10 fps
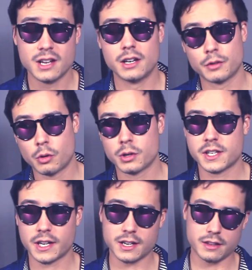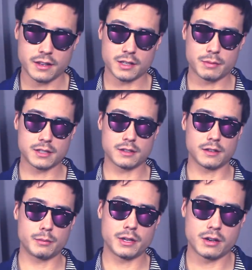Of course, that kind of thing depends a
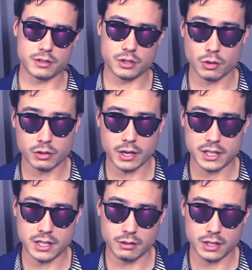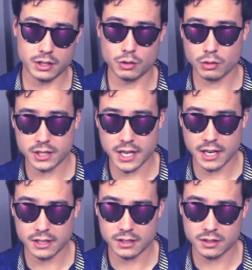little bit on your criteria, your
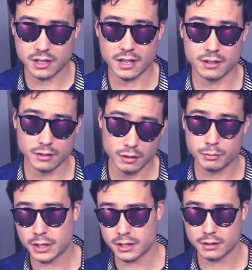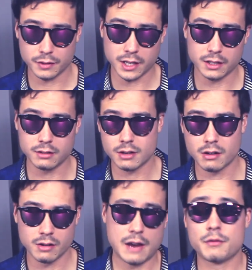tastes, and a little bit of
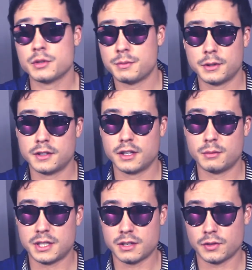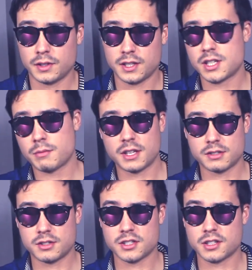everyone's built a little bit differently. Some
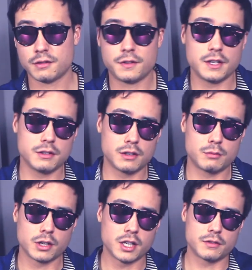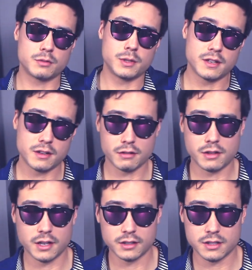things are just going to fit you a little more comfortably than other
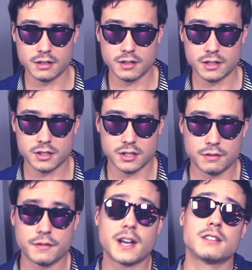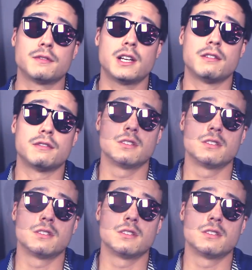things. That's just a fact of life.